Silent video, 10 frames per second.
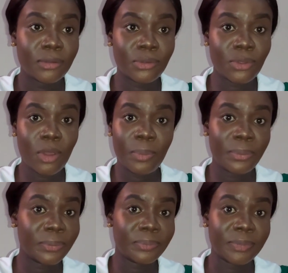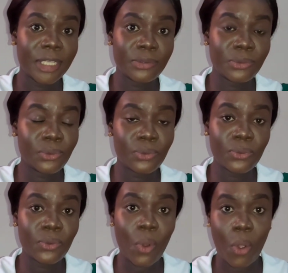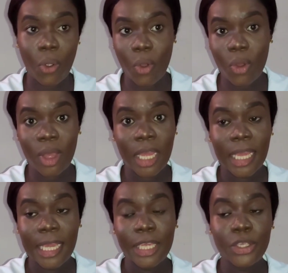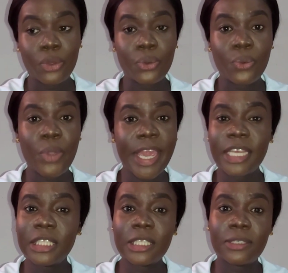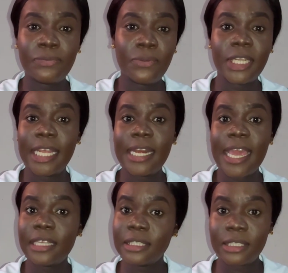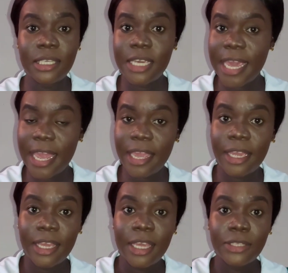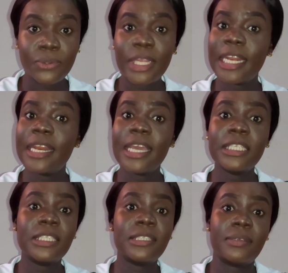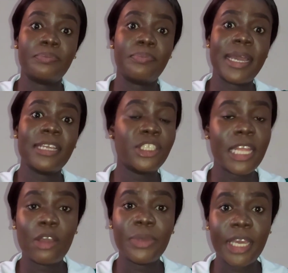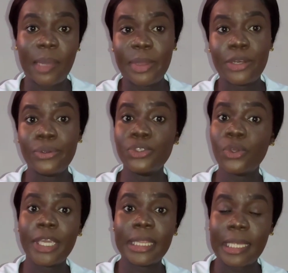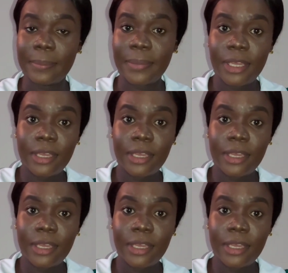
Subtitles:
stop the school or you wait for the next year so that the next batch that will be coming, you join them.